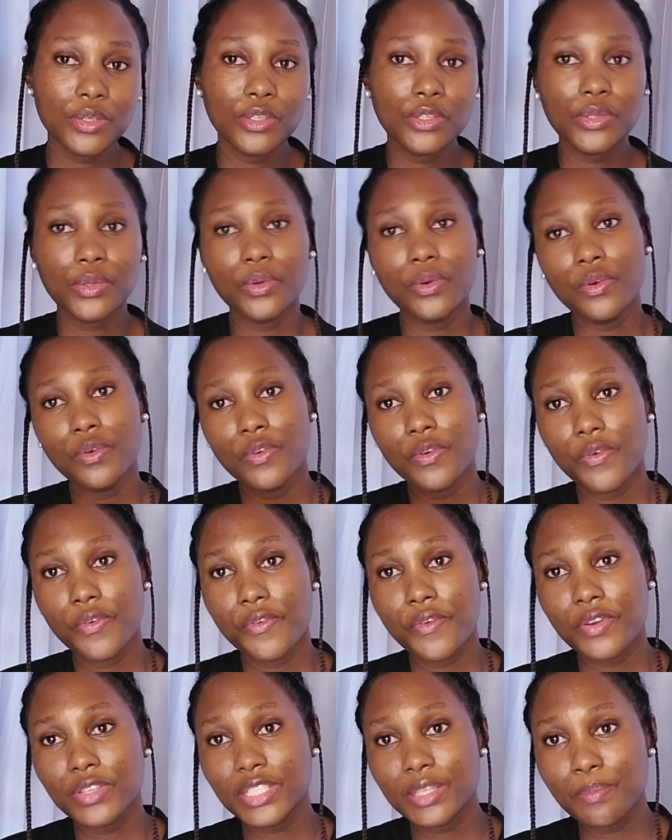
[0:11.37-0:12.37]
due to
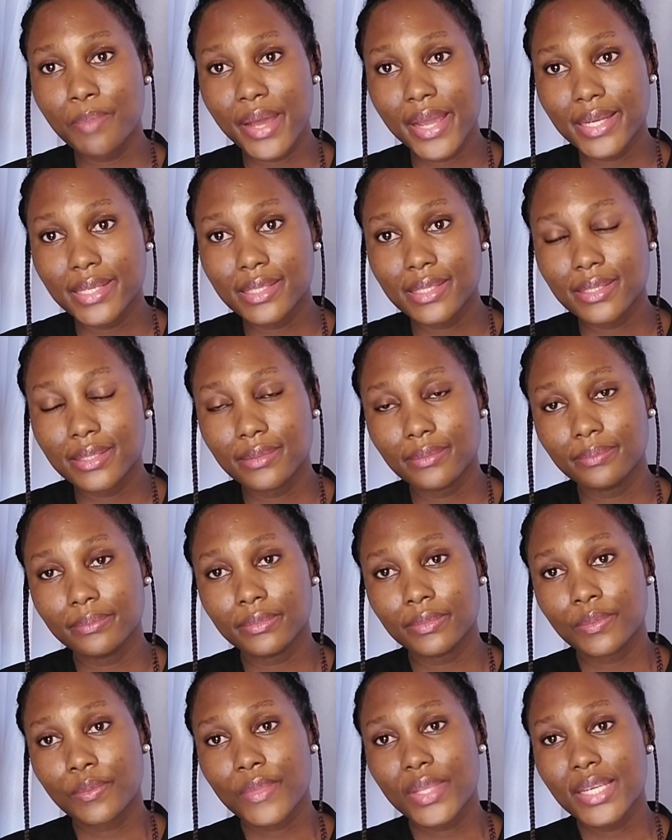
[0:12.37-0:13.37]
frostbite.
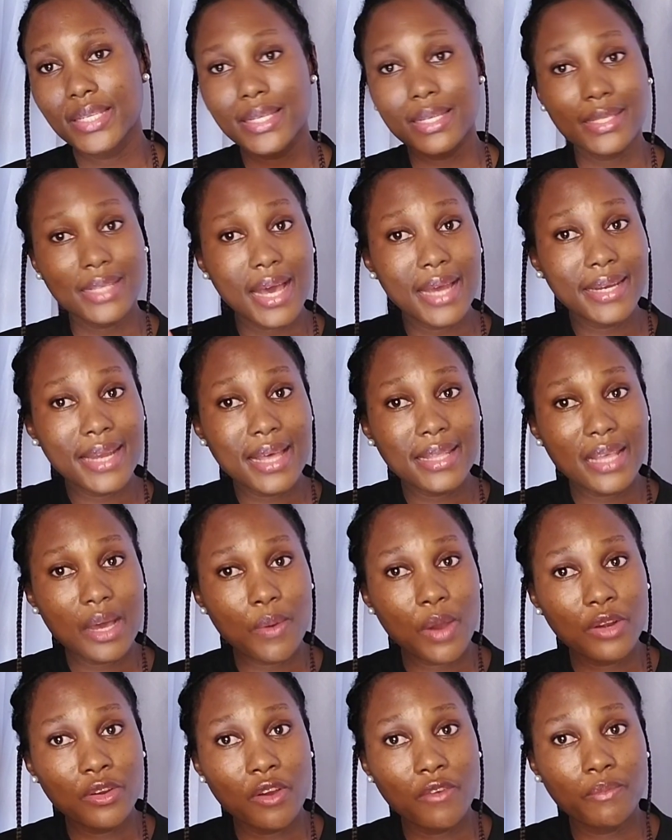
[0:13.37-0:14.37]
It is another
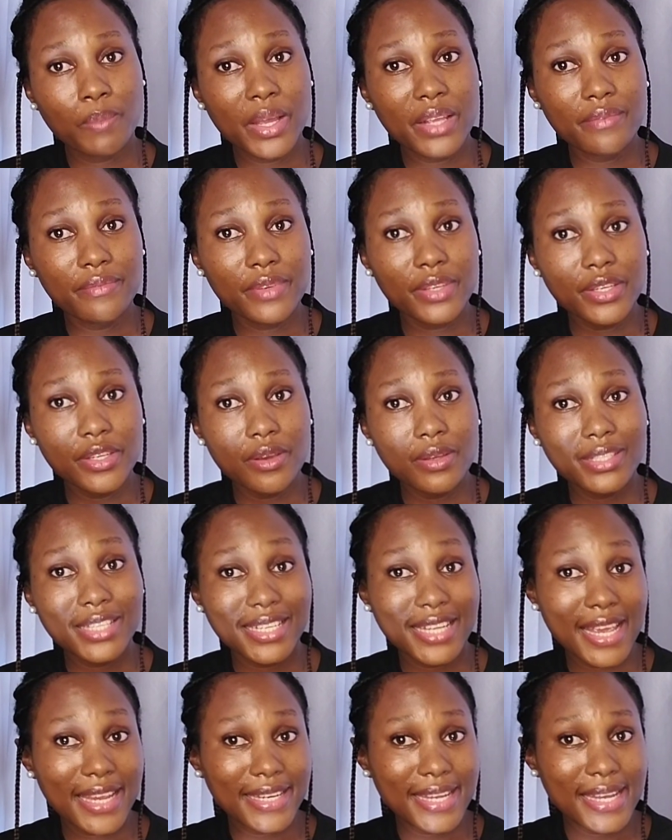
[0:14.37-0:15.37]
one of my videos
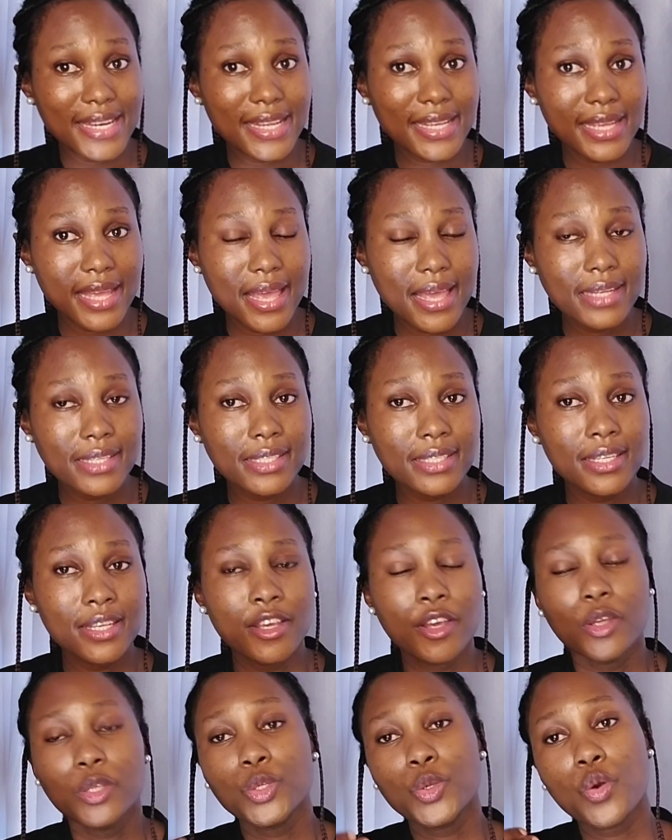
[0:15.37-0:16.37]
that I dedicate
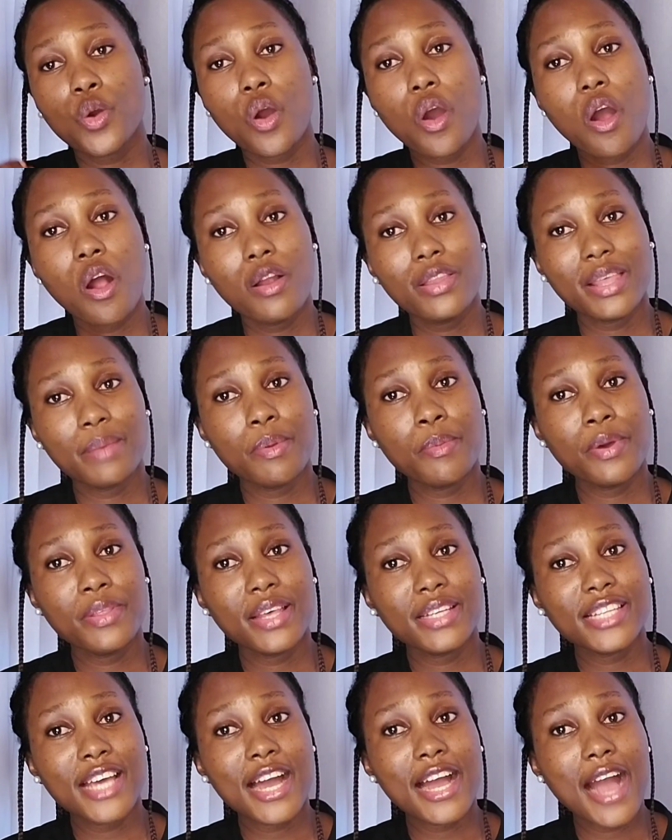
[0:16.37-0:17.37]
to all the
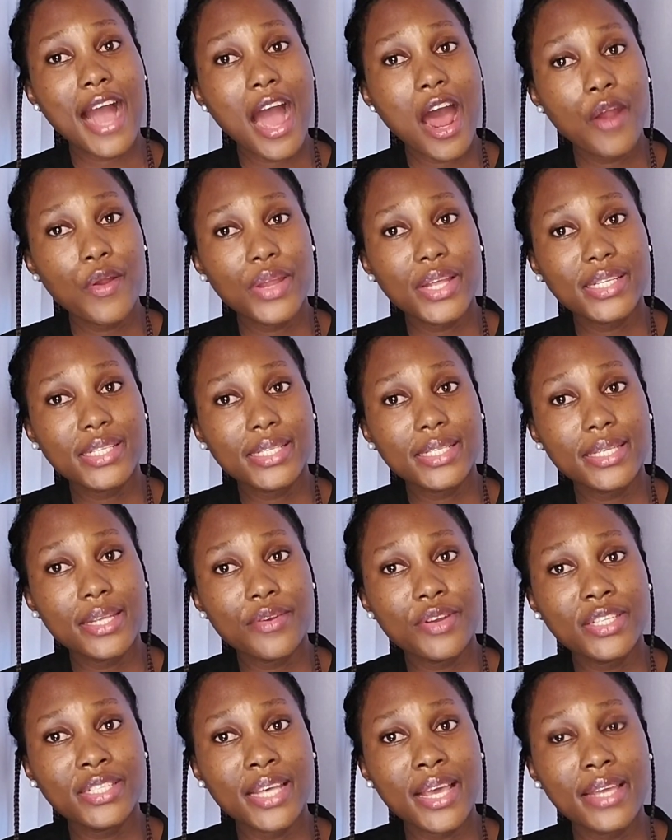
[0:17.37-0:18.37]
people that are currently
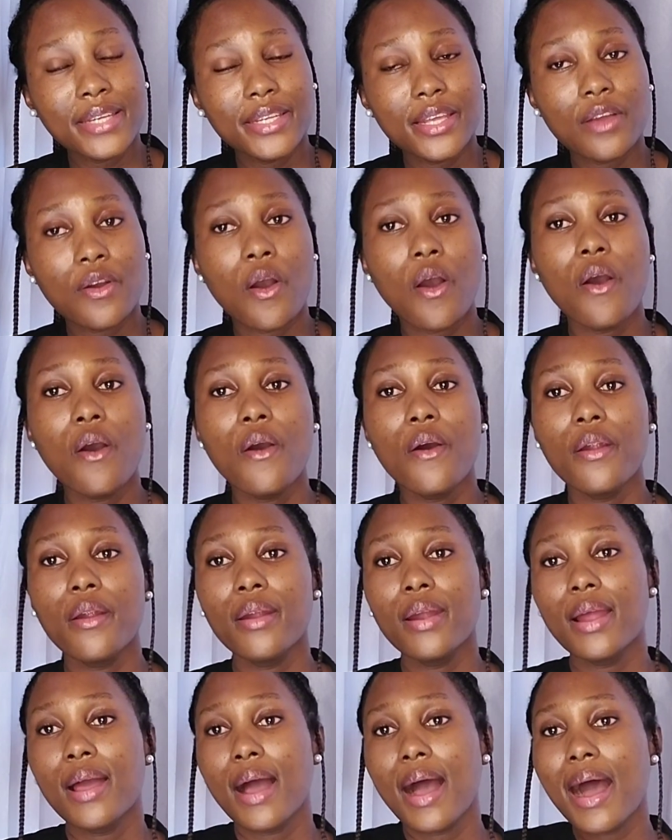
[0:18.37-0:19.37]
residing
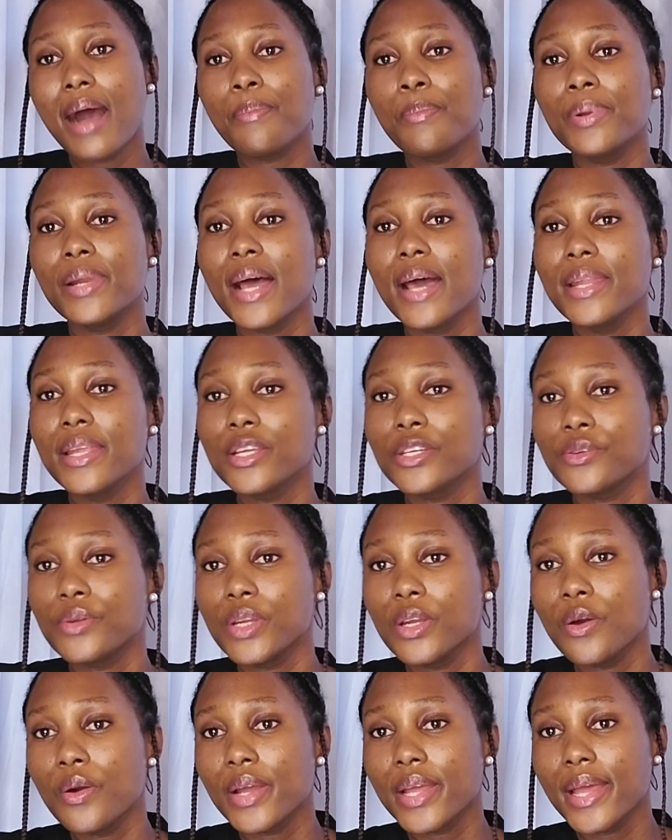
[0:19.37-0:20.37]
or are planning to
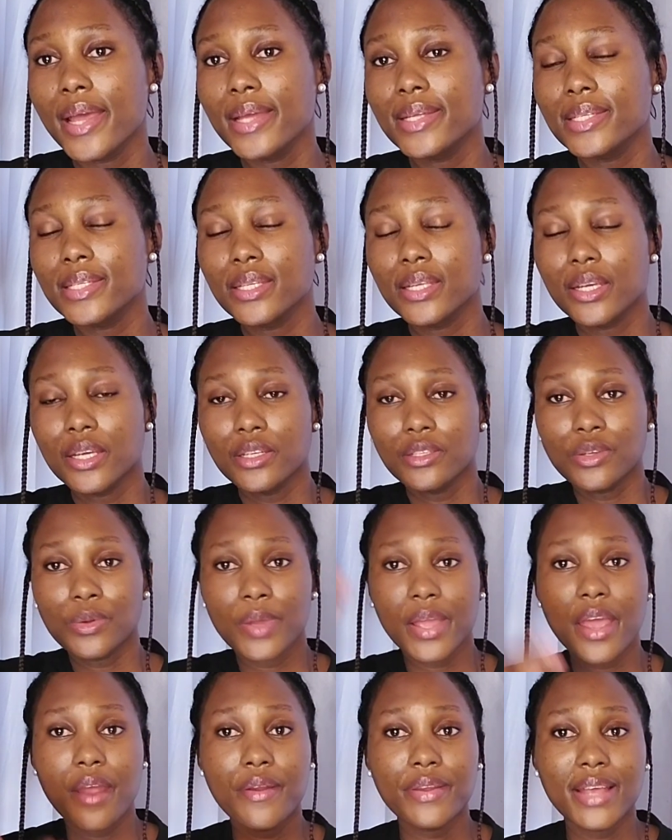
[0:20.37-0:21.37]
relocate
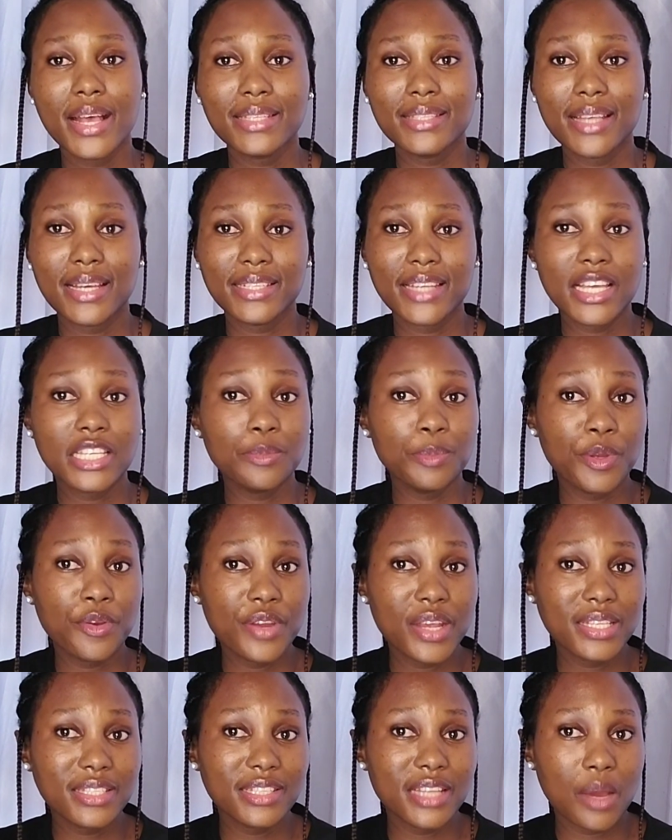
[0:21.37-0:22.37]
to areas that
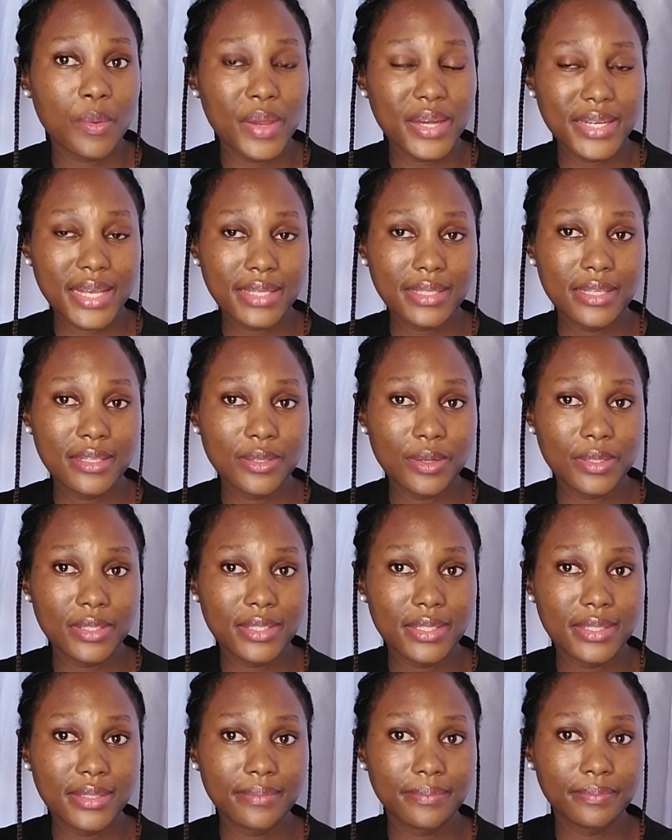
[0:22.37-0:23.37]
experience the winter
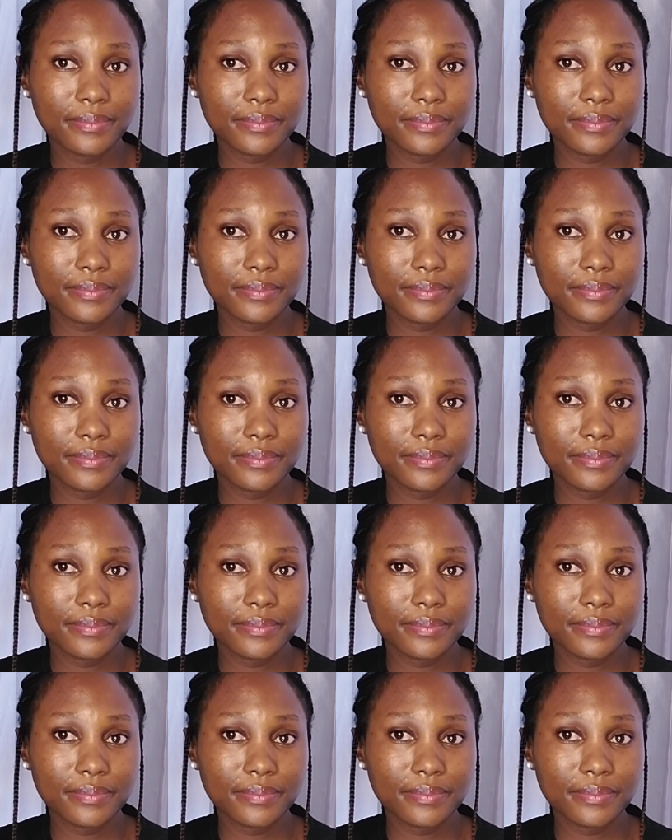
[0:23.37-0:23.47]
seasons.